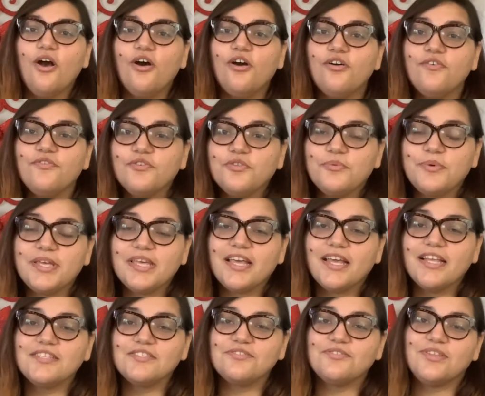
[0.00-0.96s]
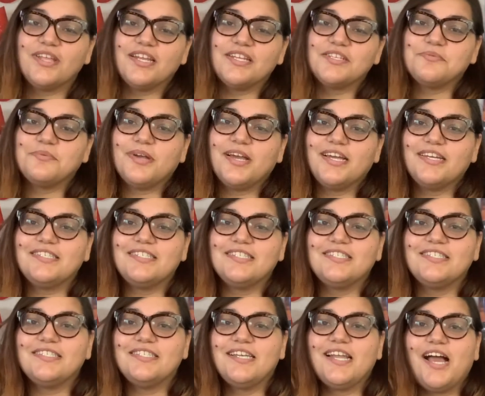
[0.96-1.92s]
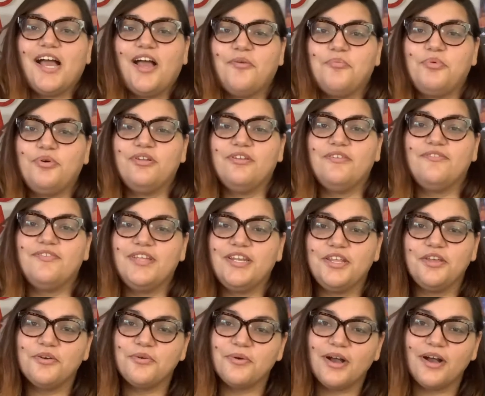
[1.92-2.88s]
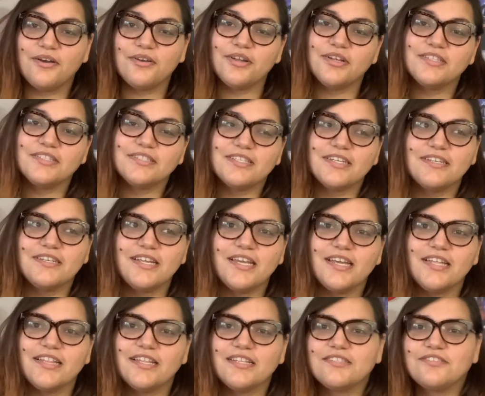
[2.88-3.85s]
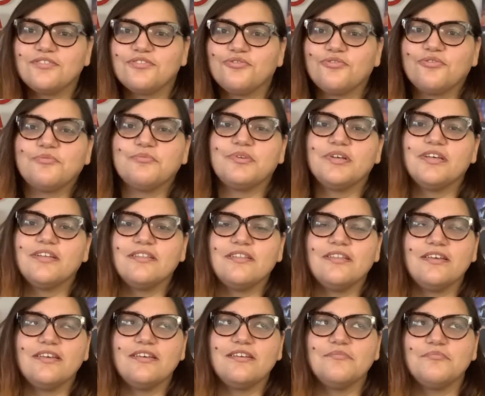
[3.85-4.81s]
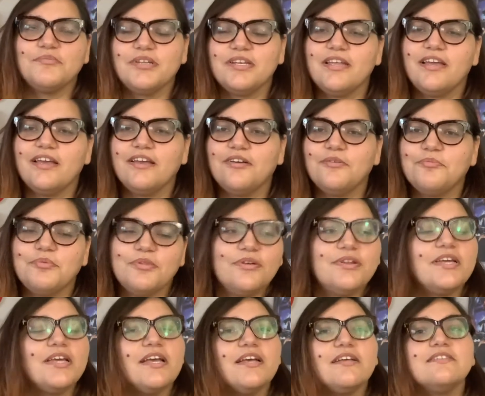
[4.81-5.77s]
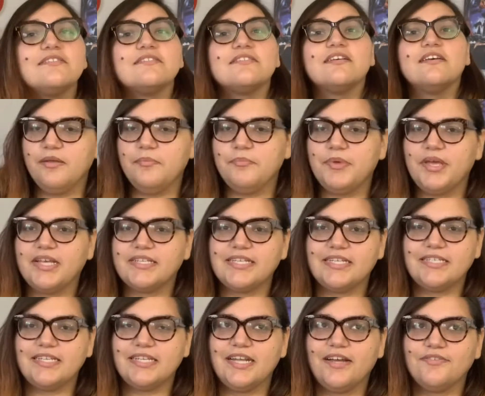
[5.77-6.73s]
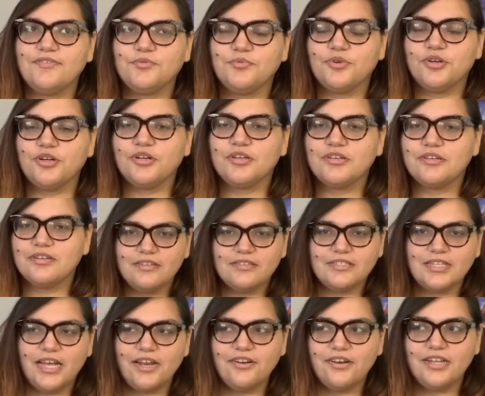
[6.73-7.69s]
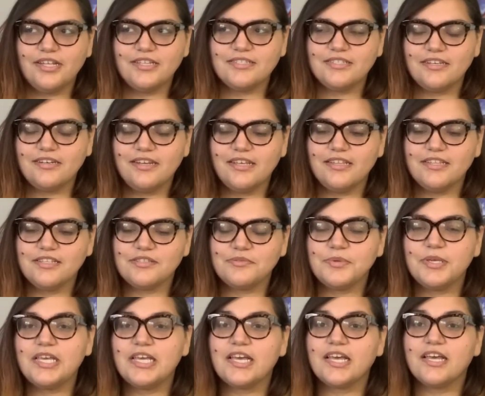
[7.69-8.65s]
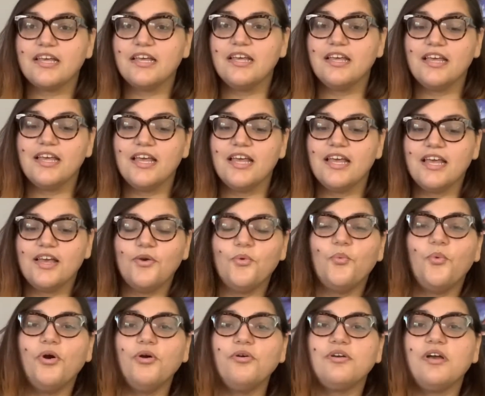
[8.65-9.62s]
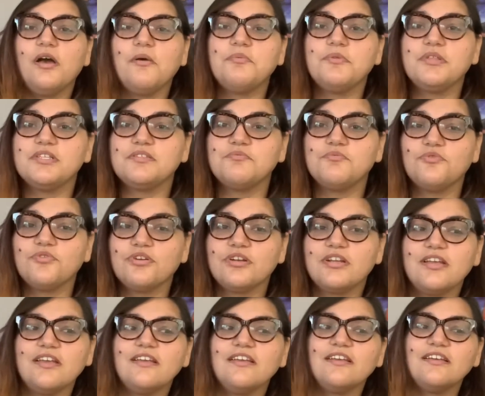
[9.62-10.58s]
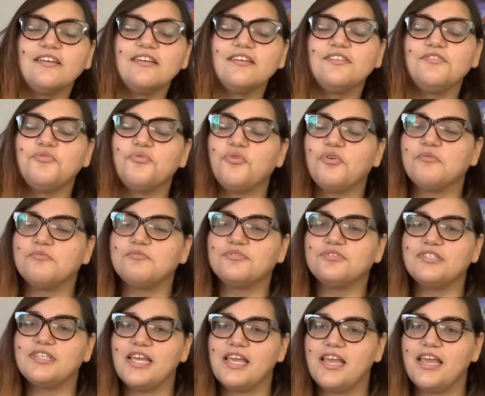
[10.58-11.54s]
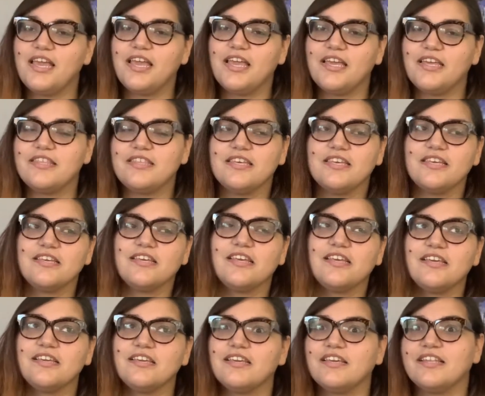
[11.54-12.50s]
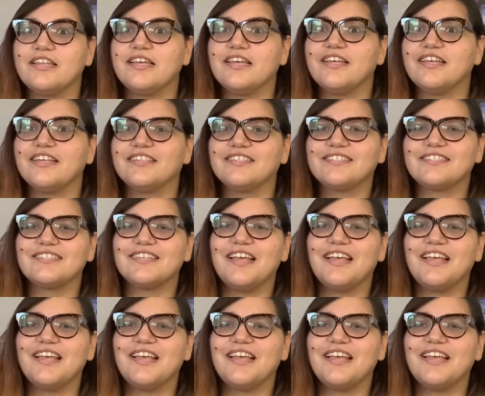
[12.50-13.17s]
over the weekend, so that is why I did not put a video out on Sunday. That's normally like my day I upload, I guess. Because I did have to work Saturday and Sunday this week. Woke up this morning, normal day, thinking it is